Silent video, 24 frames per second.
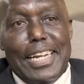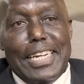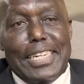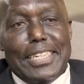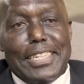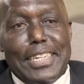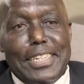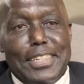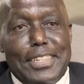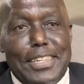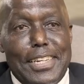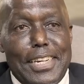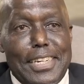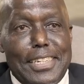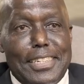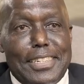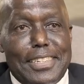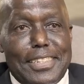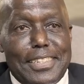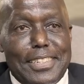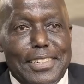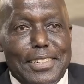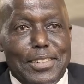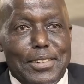Late
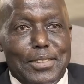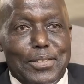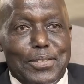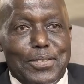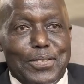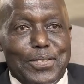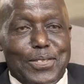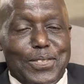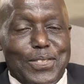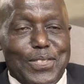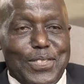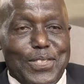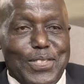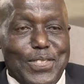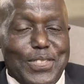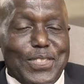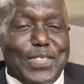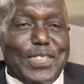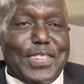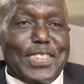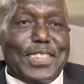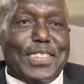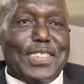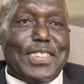88. Late 88.
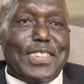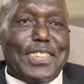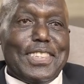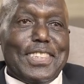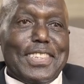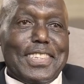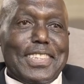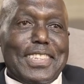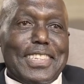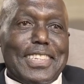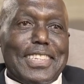Mm. And at this